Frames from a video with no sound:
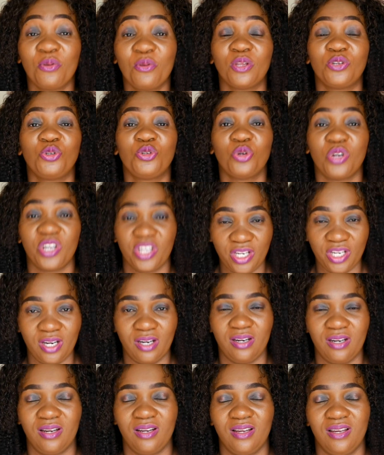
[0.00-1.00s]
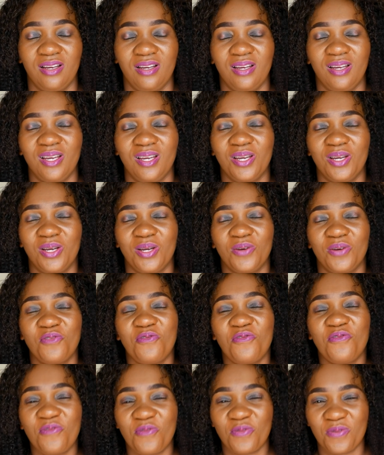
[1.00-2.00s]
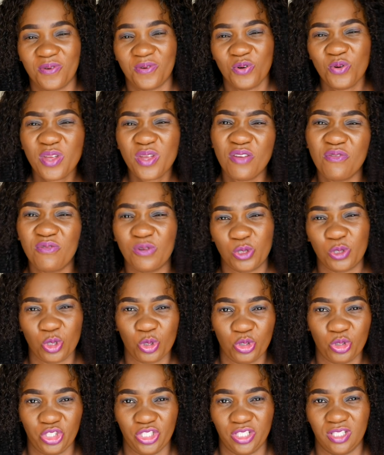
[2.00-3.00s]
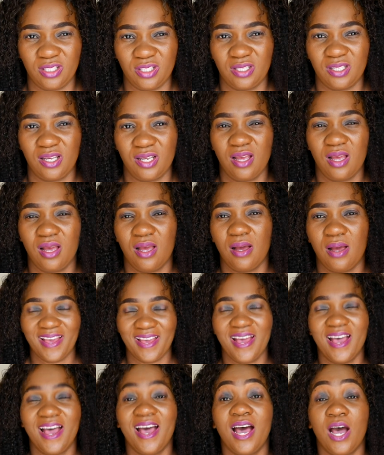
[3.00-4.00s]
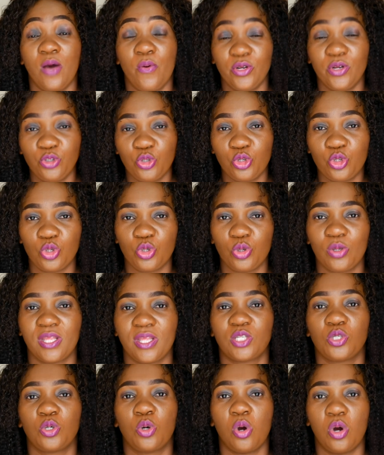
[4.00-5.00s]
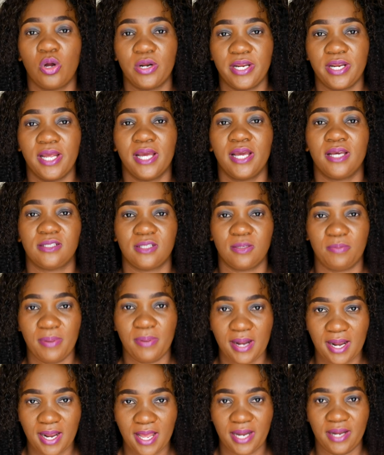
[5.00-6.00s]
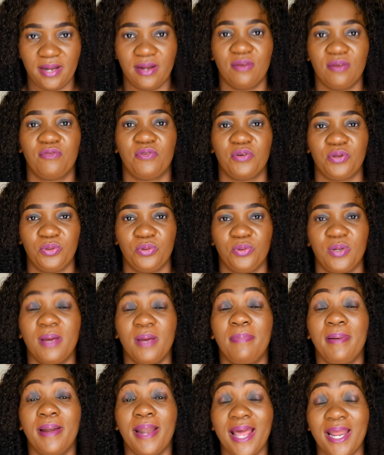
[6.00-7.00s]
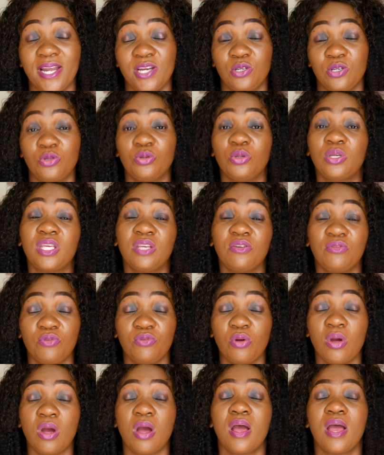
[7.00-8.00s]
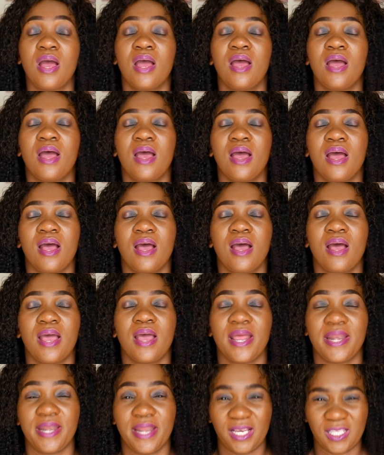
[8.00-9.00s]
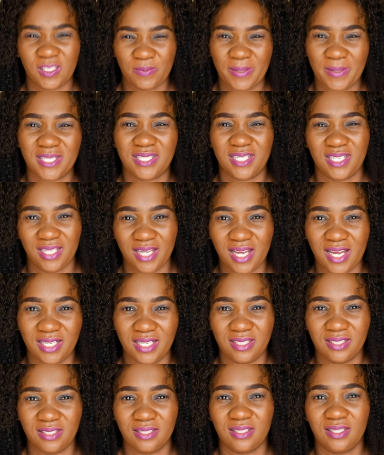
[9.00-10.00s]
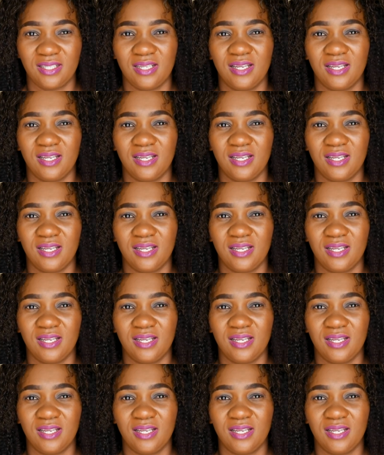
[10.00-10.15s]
know that you are here looking for solutions. I want you to know that God has a plan for you, a plan to give you an expected end.